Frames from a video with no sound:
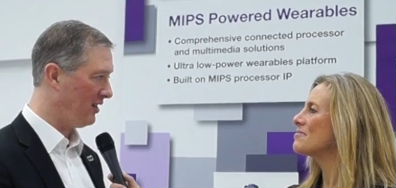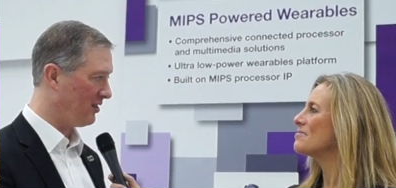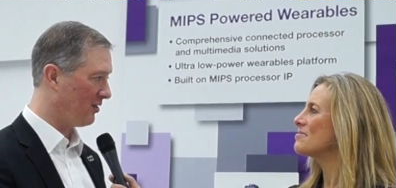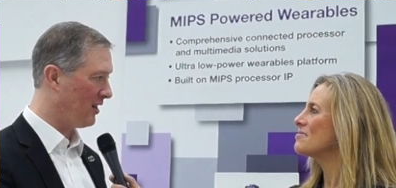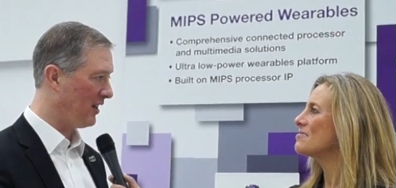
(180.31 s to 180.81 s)

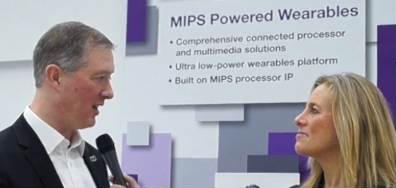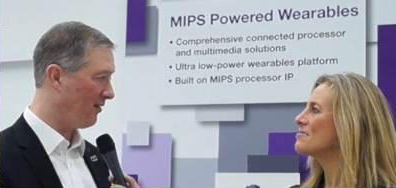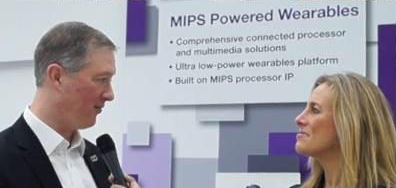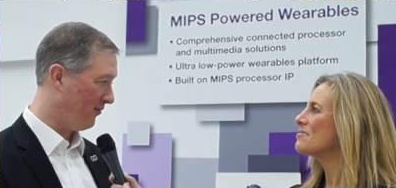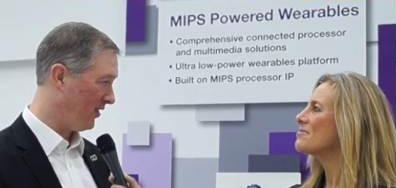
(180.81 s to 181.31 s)
Speaker 1: integrate and
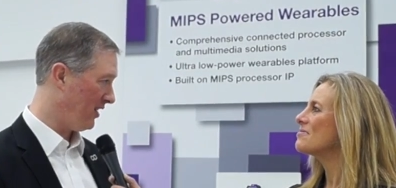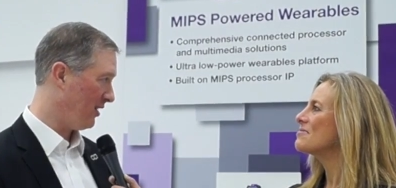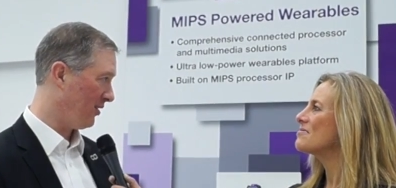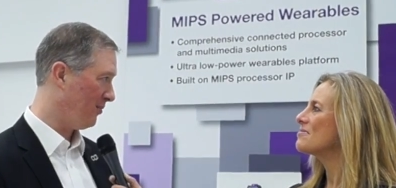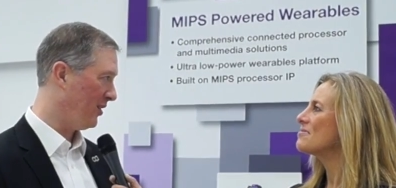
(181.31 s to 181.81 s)
have video
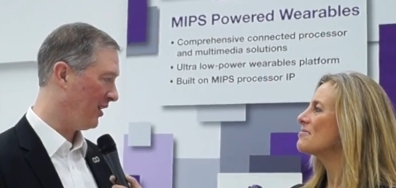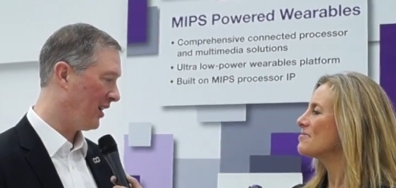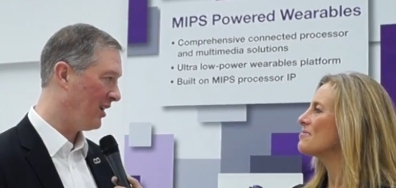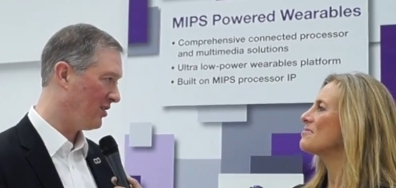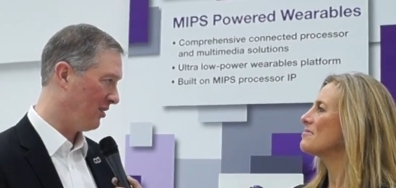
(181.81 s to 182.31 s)

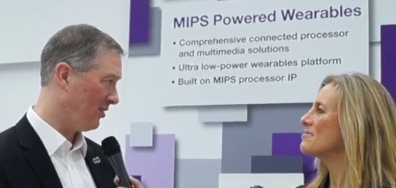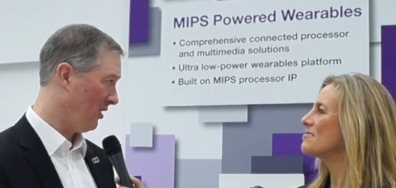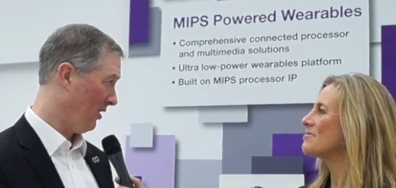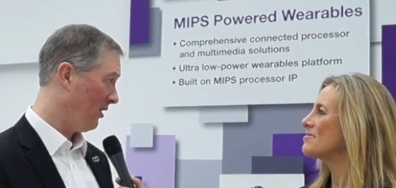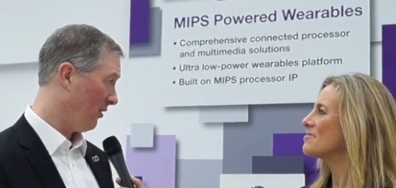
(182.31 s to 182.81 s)
communications
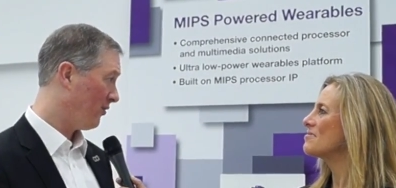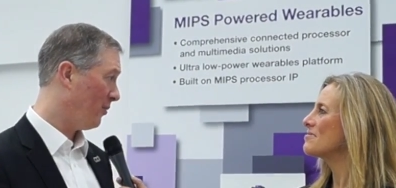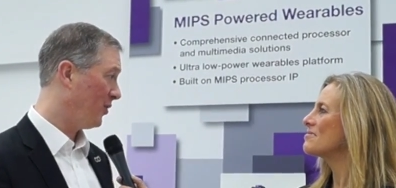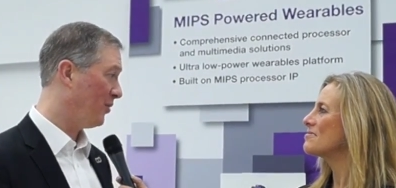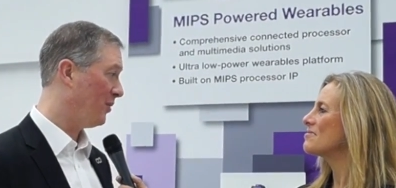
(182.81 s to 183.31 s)

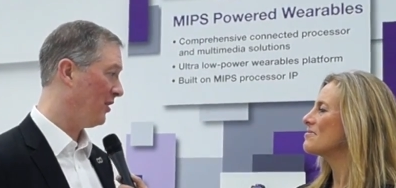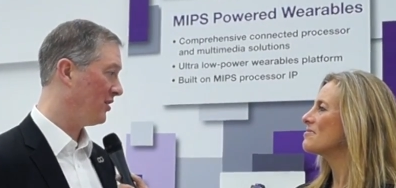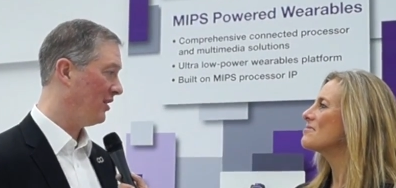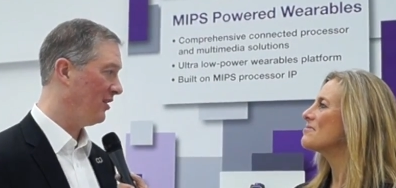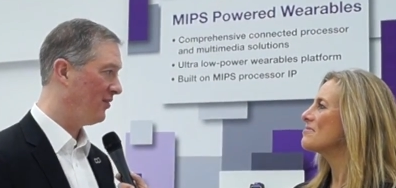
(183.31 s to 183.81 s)
from your
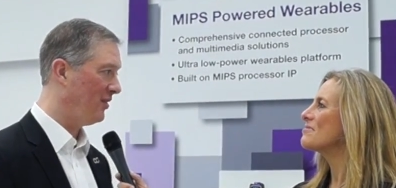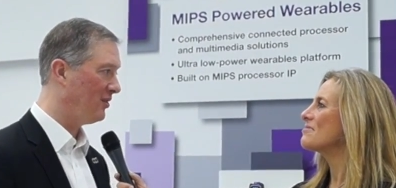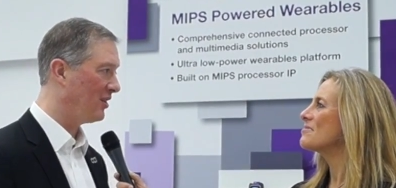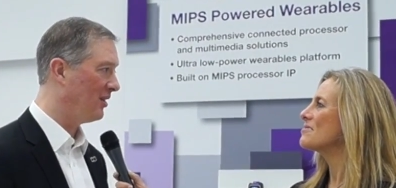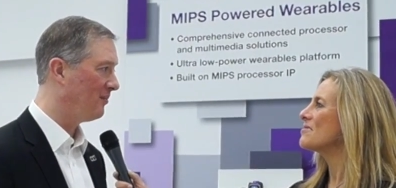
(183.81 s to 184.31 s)
watch in the
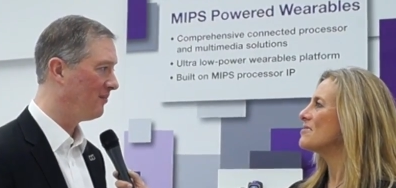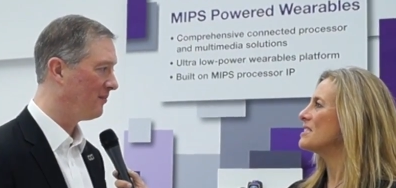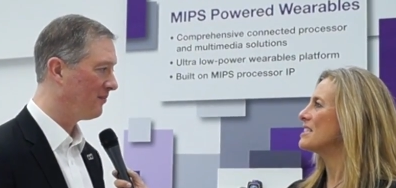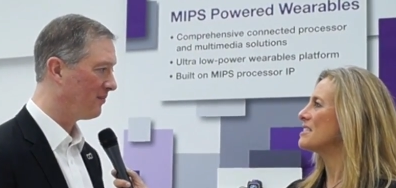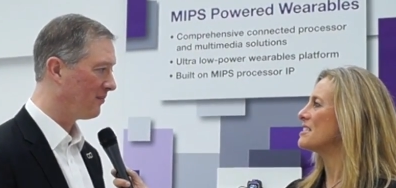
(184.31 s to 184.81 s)
future.
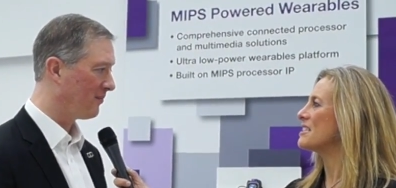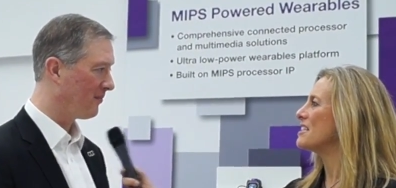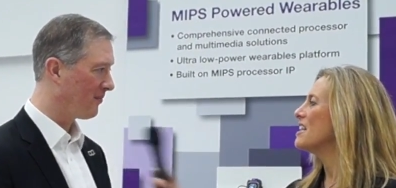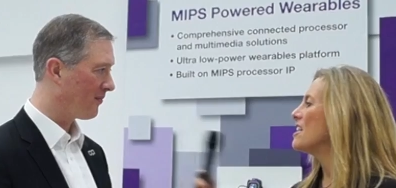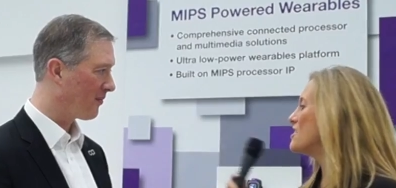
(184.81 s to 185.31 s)

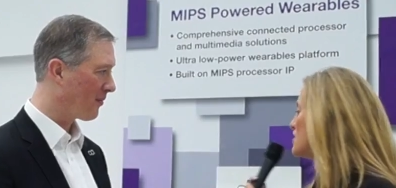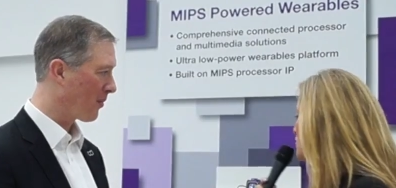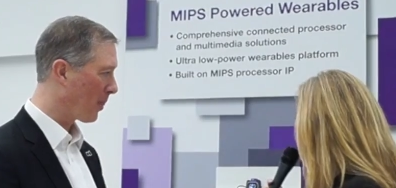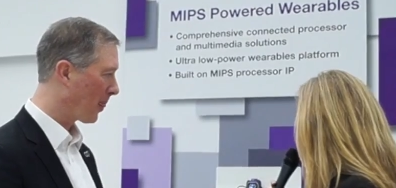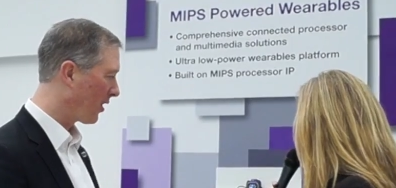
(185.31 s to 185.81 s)
Speaker 2: This is
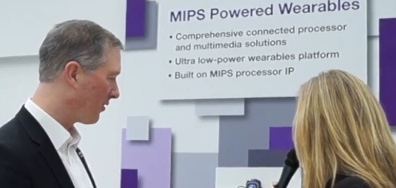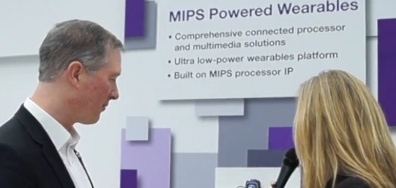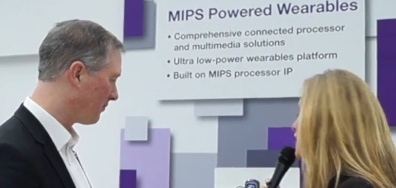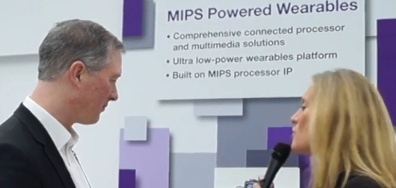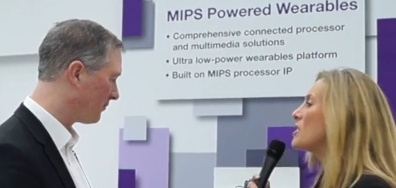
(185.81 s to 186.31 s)
very
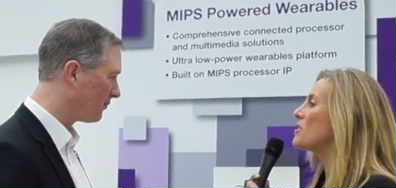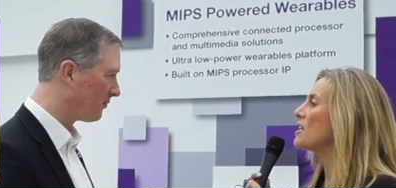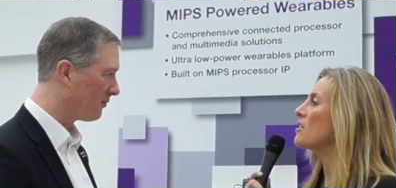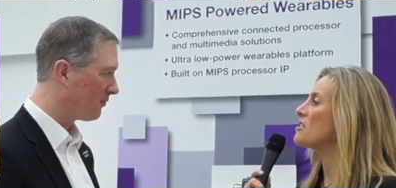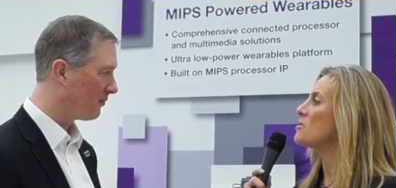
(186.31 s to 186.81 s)
exciting. And when are they
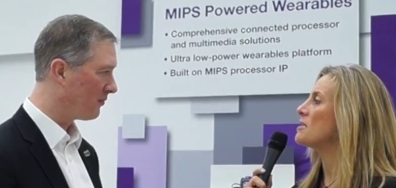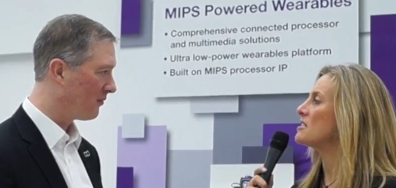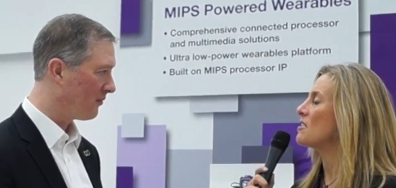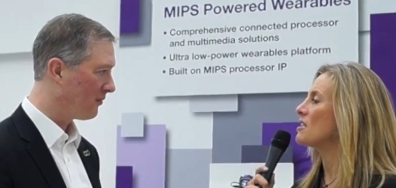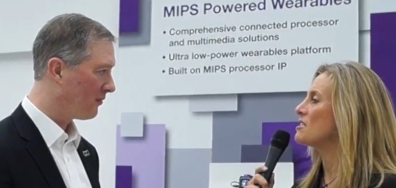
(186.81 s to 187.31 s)
going to be
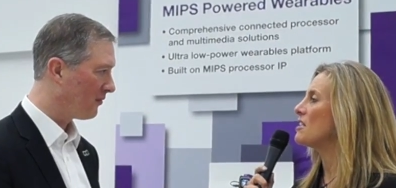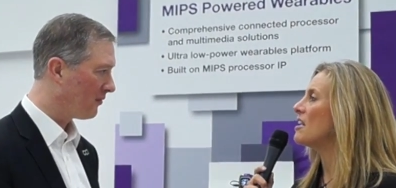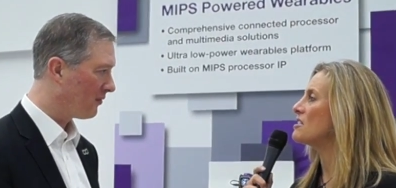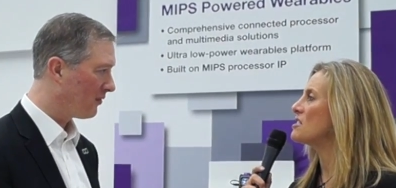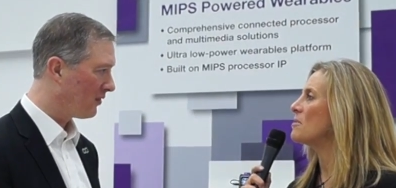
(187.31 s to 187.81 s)
starting to
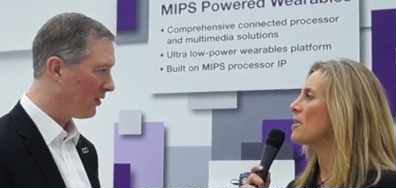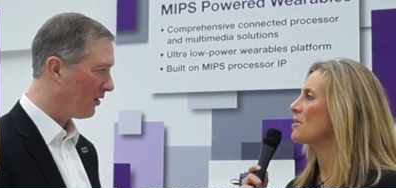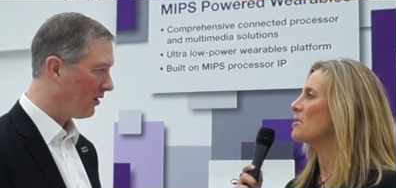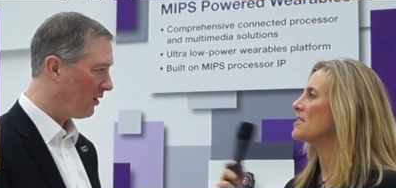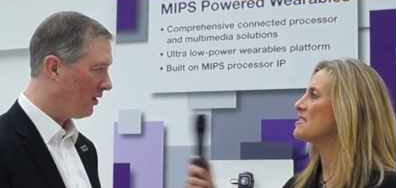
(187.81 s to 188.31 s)
launch in the
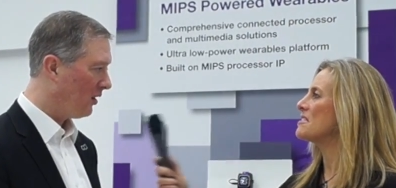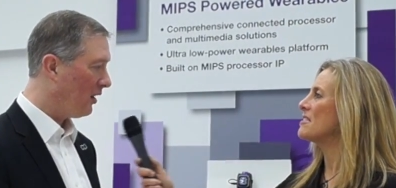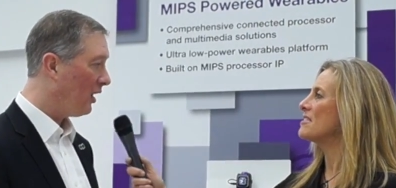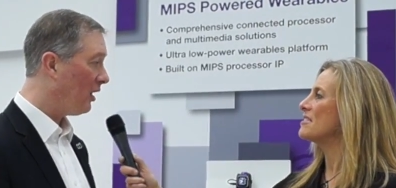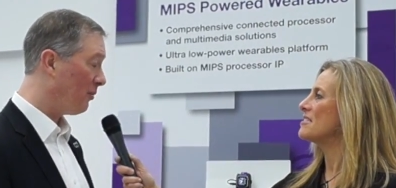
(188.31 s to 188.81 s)
marketplace?
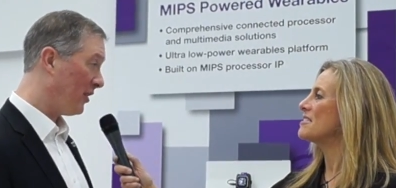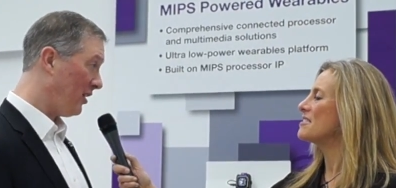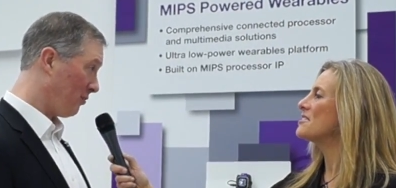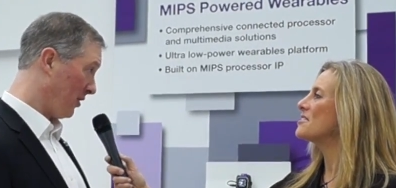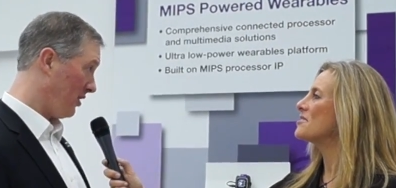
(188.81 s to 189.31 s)
Speaker 1: Uh, well,
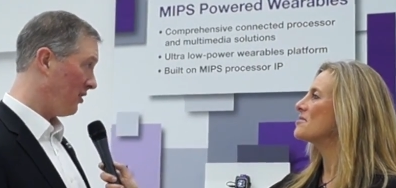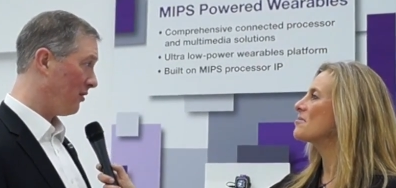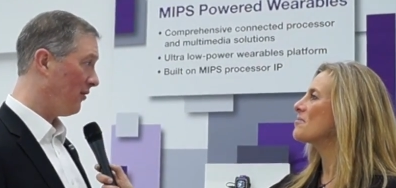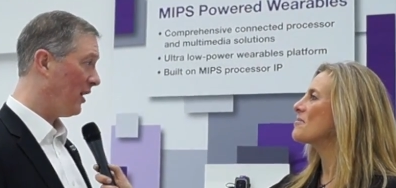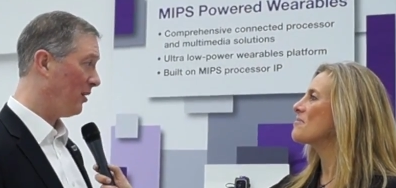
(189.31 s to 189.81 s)
these watches are
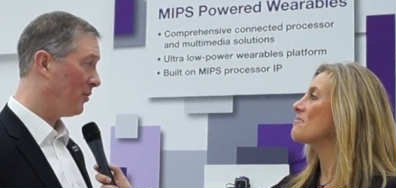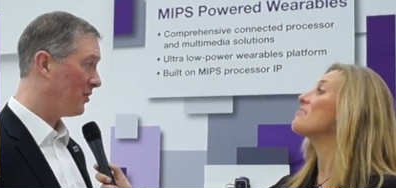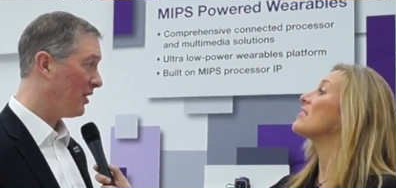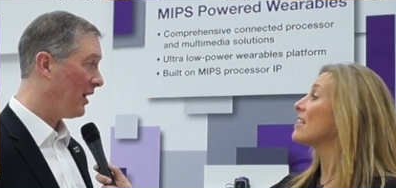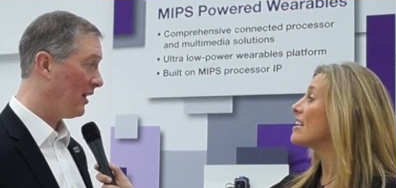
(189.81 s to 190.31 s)
available
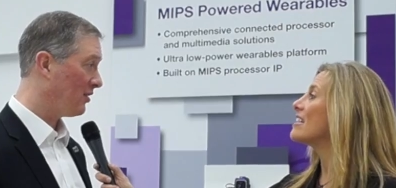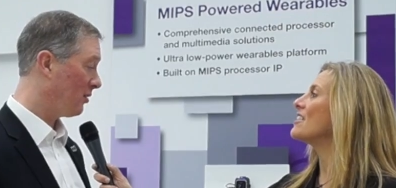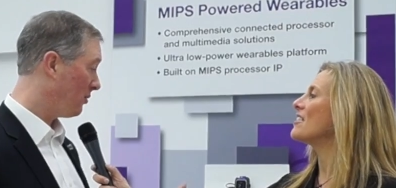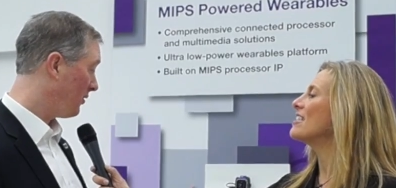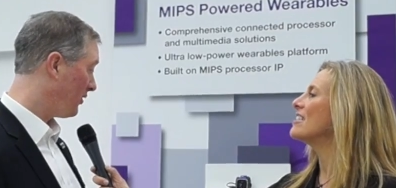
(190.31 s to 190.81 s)
today.
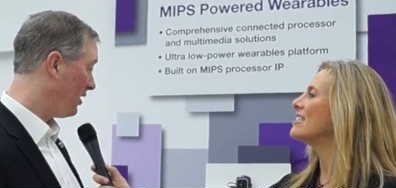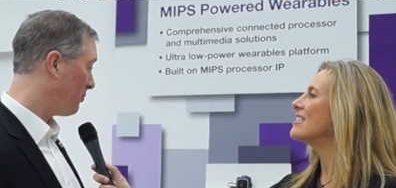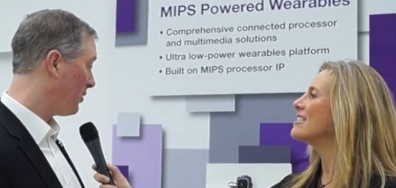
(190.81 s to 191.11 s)
So all of these